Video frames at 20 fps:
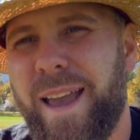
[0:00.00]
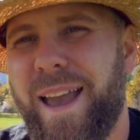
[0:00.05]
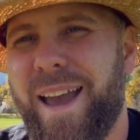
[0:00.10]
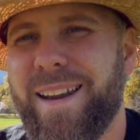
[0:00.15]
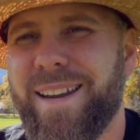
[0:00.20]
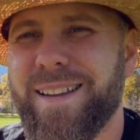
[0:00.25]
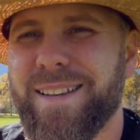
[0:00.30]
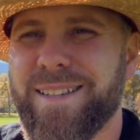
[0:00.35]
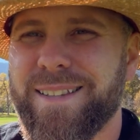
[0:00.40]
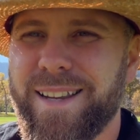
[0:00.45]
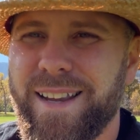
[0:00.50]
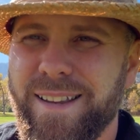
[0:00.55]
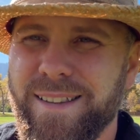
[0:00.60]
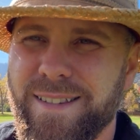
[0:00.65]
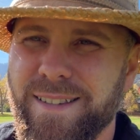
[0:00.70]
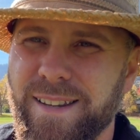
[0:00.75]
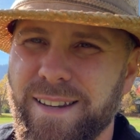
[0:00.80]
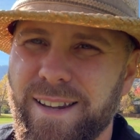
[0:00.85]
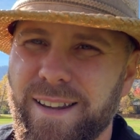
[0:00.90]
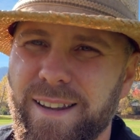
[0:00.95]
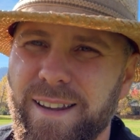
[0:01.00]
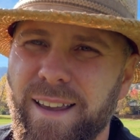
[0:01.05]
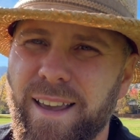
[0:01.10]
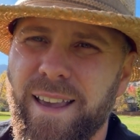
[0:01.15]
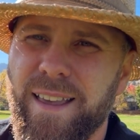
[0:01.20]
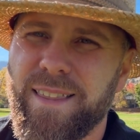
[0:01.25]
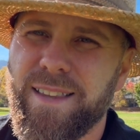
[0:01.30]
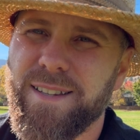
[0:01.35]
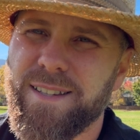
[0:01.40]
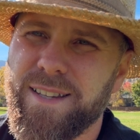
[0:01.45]
and intensity
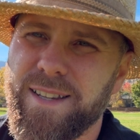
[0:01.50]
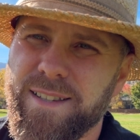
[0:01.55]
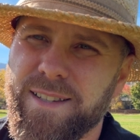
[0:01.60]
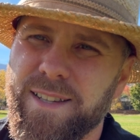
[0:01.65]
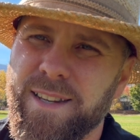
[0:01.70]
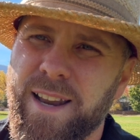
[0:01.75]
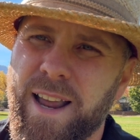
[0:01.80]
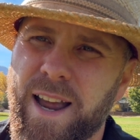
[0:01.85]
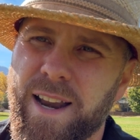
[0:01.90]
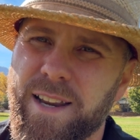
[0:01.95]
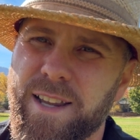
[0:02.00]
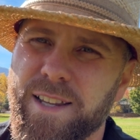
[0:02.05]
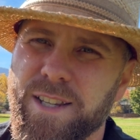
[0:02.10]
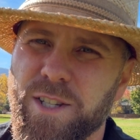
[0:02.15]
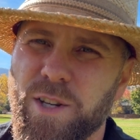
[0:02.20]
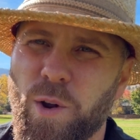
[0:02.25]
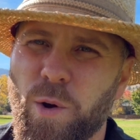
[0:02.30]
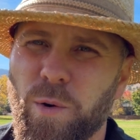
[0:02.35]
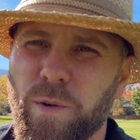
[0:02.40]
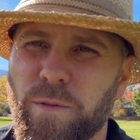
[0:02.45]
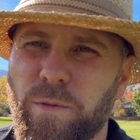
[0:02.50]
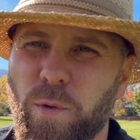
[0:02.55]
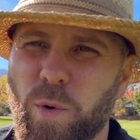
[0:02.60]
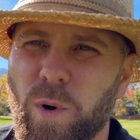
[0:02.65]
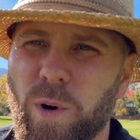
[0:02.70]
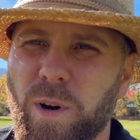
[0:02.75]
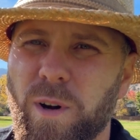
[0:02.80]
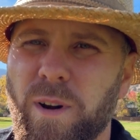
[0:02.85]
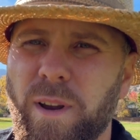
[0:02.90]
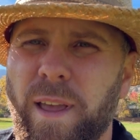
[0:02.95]
that Cincinnati is known
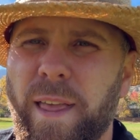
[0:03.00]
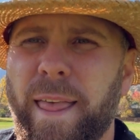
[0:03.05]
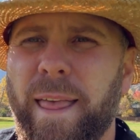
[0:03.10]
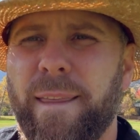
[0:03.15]
for.